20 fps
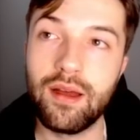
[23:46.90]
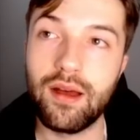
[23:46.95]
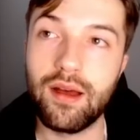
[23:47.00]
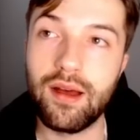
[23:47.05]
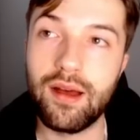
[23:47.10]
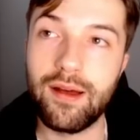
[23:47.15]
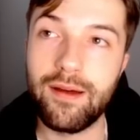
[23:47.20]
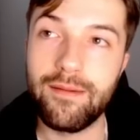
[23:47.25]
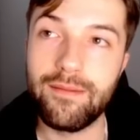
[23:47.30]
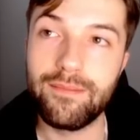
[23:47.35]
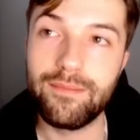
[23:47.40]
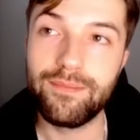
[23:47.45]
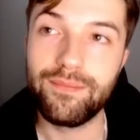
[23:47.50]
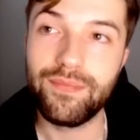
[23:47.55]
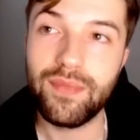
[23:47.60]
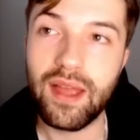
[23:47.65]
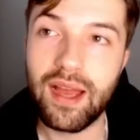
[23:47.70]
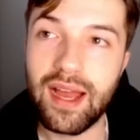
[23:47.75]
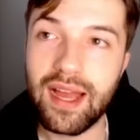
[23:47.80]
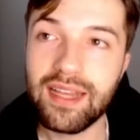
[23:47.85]

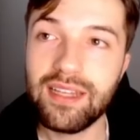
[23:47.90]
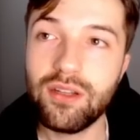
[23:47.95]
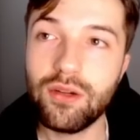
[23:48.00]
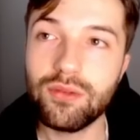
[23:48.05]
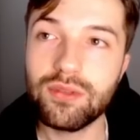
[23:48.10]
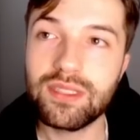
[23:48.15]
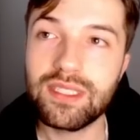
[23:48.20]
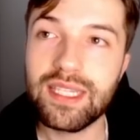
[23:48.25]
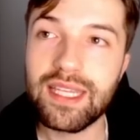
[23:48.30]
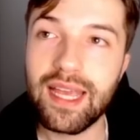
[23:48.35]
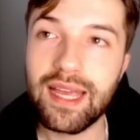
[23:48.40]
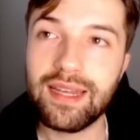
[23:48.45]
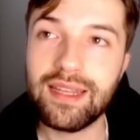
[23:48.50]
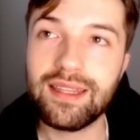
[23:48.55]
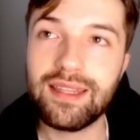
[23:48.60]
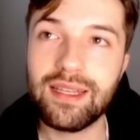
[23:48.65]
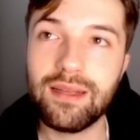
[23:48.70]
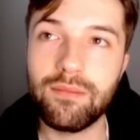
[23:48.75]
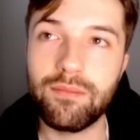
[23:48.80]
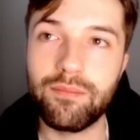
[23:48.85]
I don't see
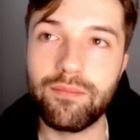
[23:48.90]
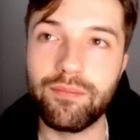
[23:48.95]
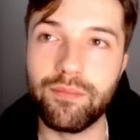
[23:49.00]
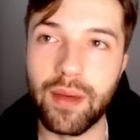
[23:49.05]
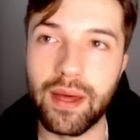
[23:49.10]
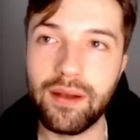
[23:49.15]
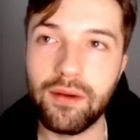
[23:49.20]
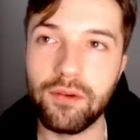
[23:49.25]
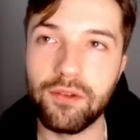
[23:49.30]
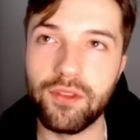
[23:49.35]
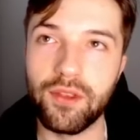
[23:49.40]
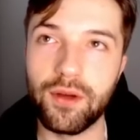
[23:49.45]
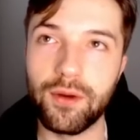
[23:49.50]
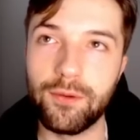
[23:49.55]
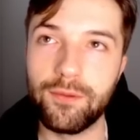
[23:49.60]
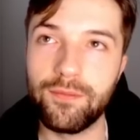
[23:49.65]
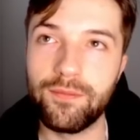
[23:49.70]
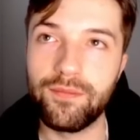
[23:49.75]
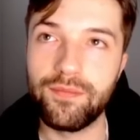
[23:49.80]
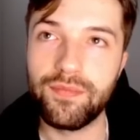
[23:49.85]
anything better,
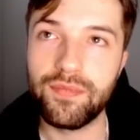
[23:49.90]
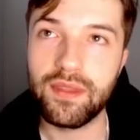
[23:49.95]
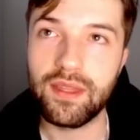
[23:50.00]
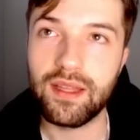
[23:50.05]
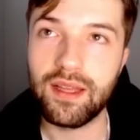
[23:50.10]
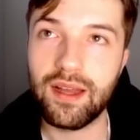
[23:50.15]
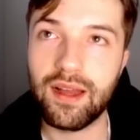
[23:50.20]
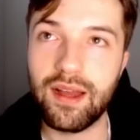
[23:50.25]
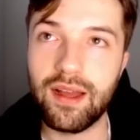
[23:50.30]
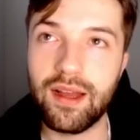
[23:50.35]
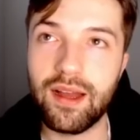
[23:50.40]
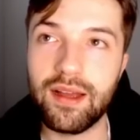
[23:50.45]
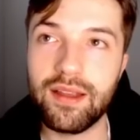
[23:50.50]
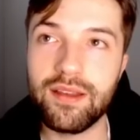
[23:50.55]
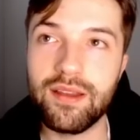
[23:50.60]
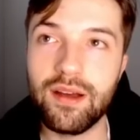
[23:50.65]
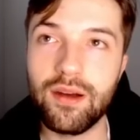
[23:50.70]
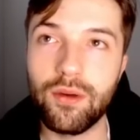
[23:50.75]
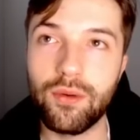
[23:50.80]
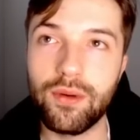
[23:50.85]
though. I
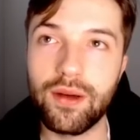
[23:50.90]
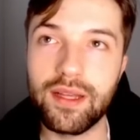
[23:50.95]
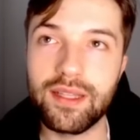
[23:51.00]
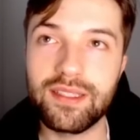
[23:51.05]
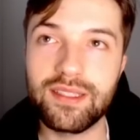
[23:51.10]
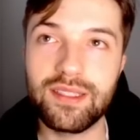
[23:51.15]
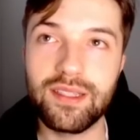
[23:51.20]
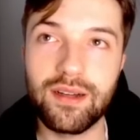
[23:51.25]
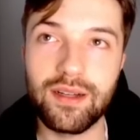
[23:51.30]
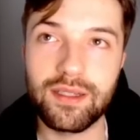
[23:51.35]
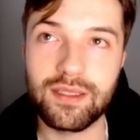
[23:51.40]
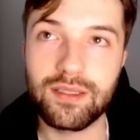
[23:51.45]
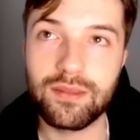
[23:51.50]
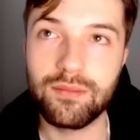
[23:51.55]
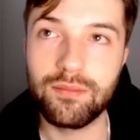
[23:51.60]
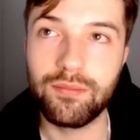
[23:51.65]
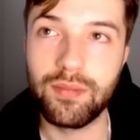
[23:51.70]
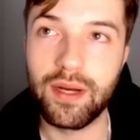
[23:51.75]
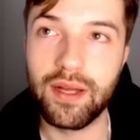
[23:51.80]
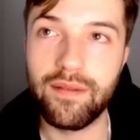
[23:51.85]
know it sucks,
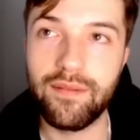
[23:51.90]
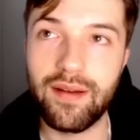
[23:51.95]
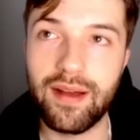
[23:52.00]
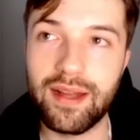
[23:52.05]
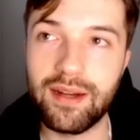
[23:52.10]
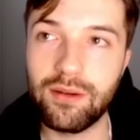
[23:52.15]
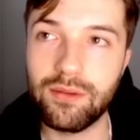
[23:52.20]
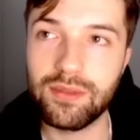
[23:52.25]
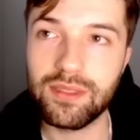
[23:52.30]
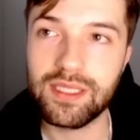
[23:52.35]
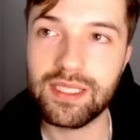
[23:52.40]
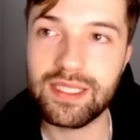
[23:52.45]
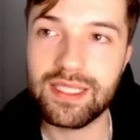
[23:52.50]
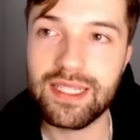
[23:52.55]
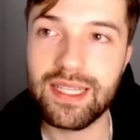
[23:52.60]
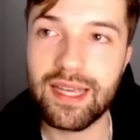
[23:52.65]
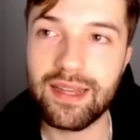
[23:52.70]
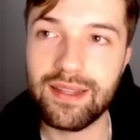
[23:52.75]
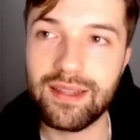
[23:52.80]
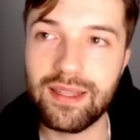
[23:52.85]
but I don't really
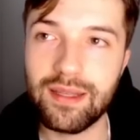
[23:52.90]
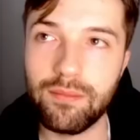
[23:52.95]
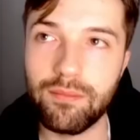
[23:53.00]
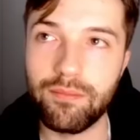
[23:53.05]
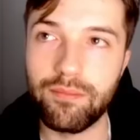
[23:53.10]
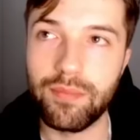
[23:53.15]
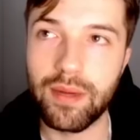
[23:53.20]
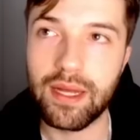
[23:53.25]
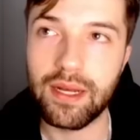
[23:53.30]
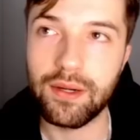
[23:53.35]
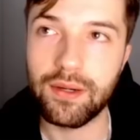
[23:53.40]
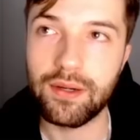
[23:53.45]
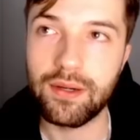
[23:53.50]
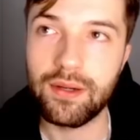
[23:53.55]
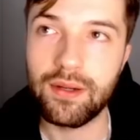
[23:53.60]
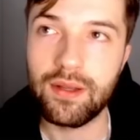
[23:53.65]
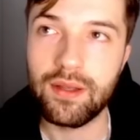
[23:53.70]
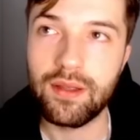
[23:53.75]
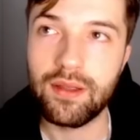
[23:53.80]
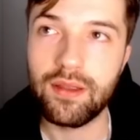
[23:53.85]
see anything better.
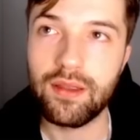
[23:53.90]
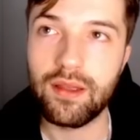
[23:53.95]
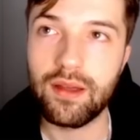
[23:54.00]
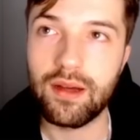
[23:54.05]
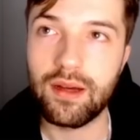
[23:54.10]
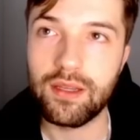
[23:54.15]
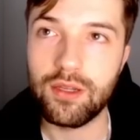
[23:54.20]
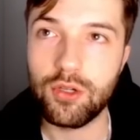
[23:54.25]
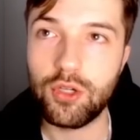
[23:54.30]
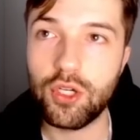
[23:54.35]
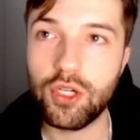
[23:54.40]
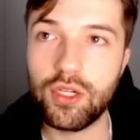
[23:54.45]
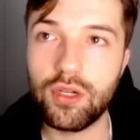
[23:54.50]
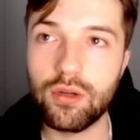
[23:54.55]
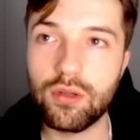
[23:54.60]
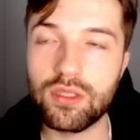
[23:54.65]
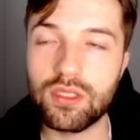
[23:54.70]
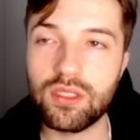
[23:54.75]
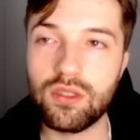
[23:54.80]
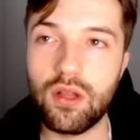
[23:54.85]
You could
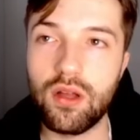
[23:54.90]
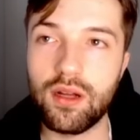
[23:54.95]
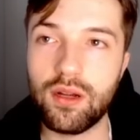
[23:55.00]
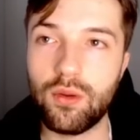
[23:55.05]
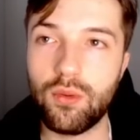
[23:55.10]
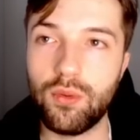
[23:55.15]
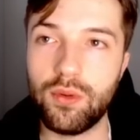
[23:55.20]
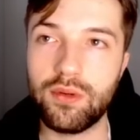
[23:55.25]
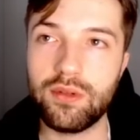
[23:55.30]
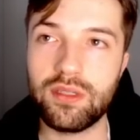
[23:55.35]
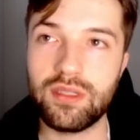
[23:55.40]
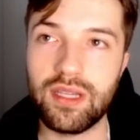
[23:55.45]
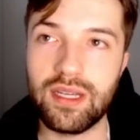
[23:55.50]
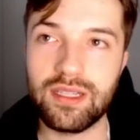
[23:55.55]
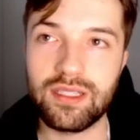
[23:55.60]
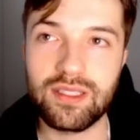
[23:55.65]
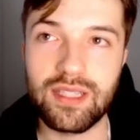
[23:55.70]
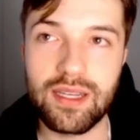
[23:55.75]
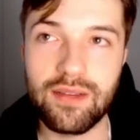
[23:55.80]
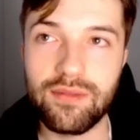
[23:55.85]
go a slot corner
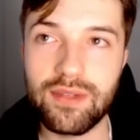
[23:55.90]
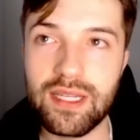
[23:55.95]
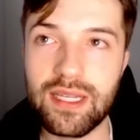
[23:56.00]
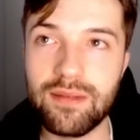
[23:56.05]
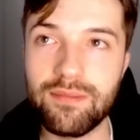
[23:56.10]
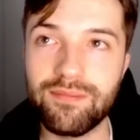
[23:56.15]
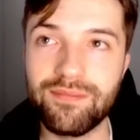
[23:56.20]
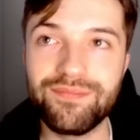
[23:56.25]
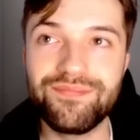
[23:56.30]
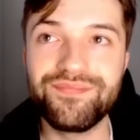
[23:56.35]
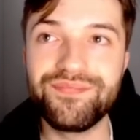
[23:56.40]
slash safety.